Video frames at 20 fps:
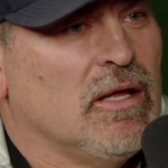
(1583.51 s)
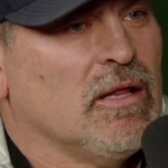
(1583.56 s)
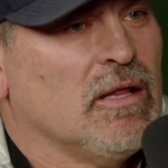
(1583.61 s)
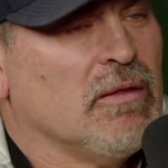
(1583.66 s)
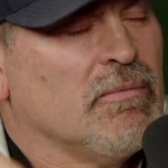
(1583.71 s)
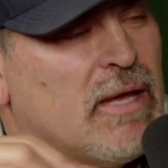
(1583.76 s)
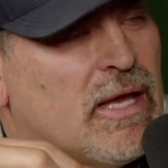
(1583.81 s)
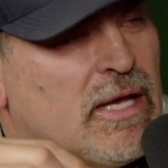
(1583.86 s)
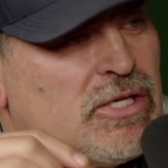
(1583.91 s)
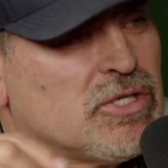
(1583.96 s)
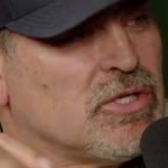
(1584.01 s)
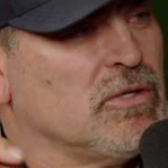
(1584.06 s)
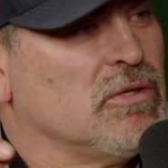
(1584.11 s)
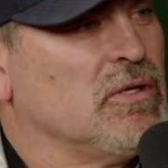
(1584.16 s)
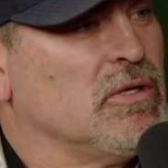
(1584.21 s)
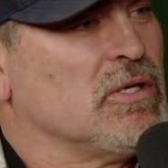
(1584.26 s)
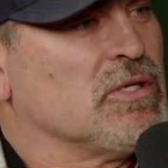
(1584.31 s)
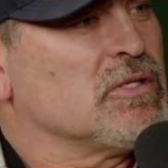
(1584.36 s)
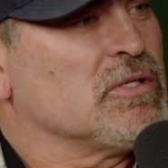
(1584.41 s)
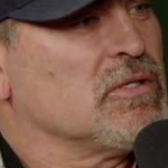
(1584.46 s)
Let me ask you
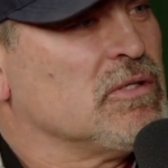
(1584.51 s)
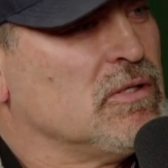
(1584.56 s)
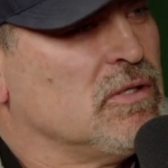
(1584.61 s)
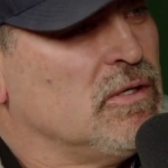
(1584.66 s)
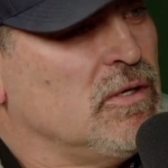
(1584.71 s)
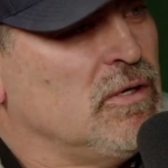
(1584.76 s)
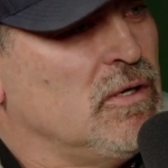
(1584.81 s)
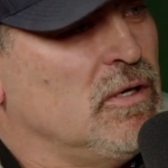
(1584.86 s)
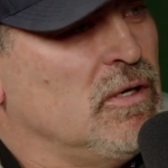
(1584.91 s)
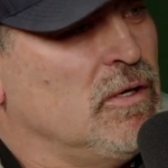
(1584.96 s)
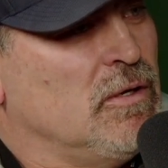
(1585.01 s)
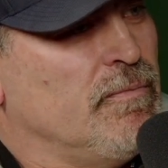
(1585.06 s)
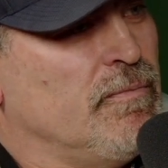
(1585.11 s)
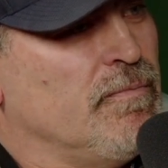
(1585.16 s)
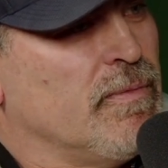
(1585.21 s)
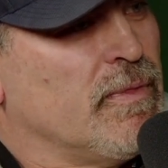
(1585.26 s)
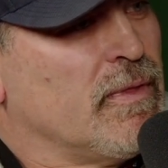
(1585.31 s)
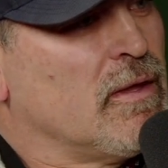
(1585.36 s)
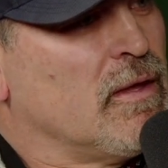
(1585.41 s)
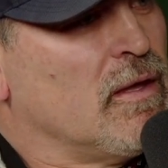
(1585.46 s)
this.
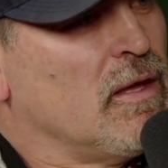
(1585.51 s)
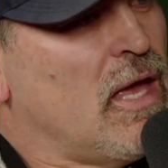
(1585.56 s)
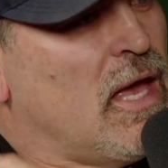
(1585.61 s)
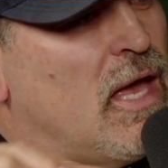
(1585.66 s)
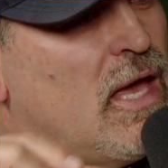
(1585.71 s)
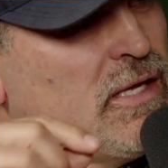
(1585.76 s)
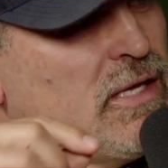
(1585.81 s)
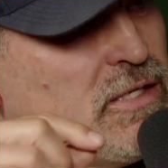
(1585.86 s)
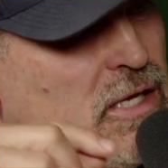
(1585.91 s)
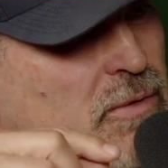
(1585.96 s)
As a